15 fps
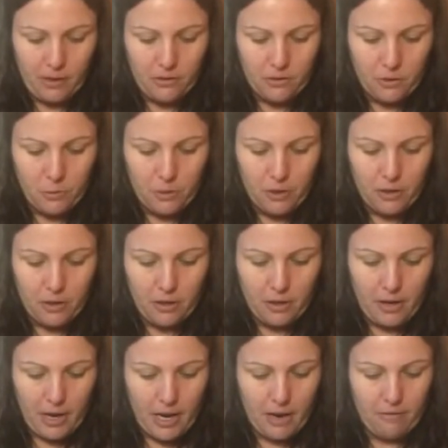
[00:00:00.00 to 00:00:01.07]
So we're gonna
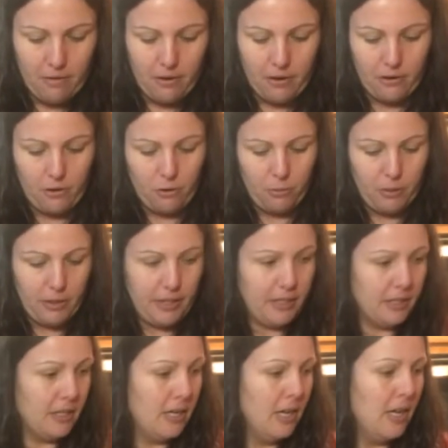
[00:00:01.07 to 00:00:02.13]
have that on our
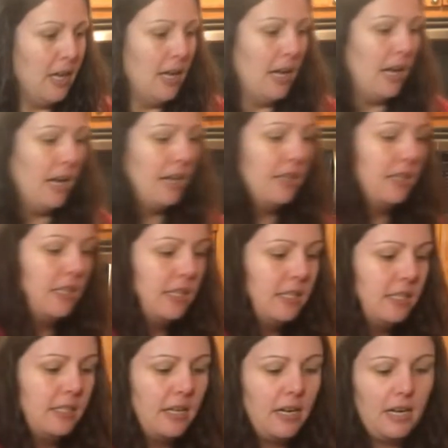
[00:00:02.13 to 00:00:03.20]
plate. And
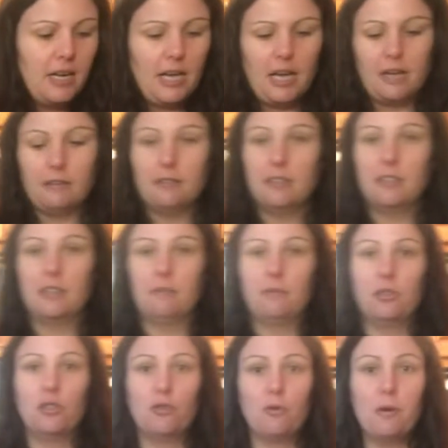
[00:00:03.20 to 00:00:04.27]
then I have some
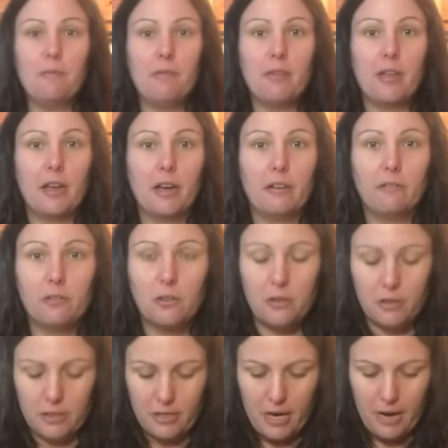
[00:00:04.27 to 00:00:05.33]
shrimp that I've
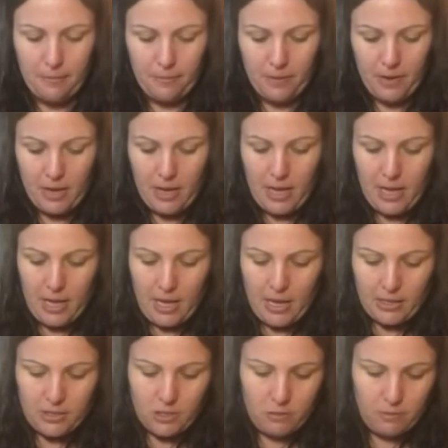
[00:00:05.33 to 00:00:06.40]
cooked up.
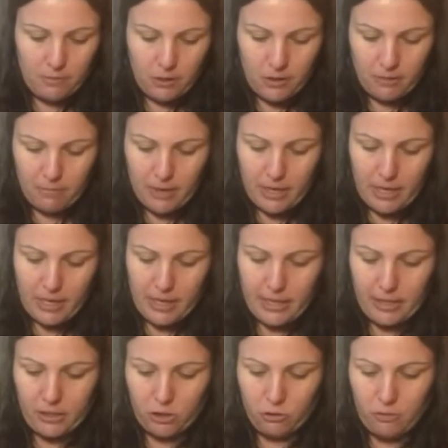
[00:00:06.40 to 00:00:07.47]
And so I'm gonna make it
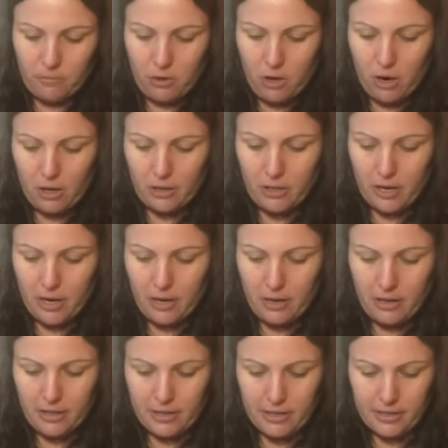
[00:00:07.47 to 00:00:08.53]
like a shrimp
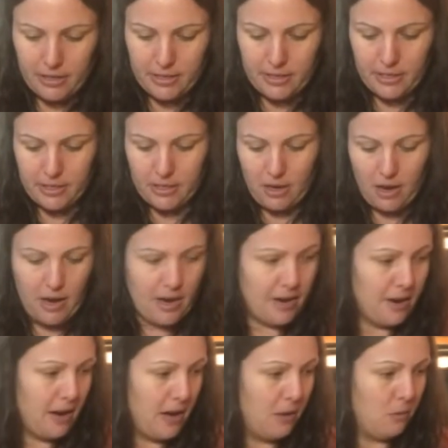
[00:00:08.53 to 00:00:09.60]
cocktail and then
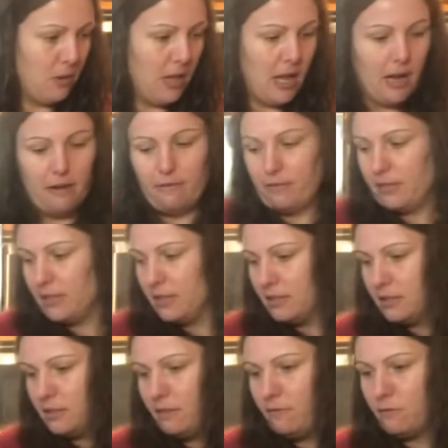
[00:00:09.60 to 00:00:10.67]
inside I will have the
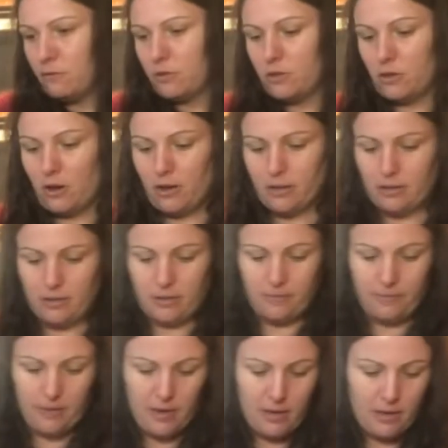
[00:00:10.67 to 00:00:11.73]
seafood sauce.
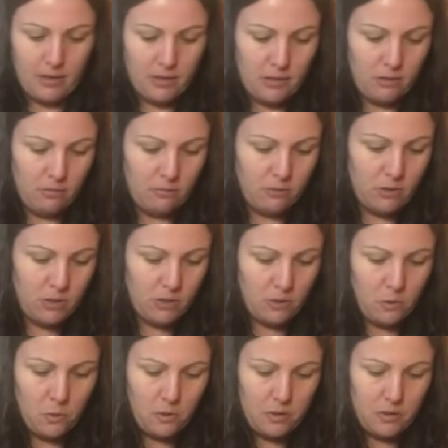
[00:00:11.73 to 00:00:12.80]
So I'm
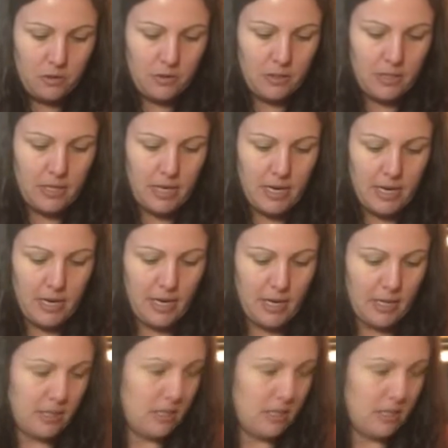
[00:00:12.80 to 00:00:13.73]
just going to get a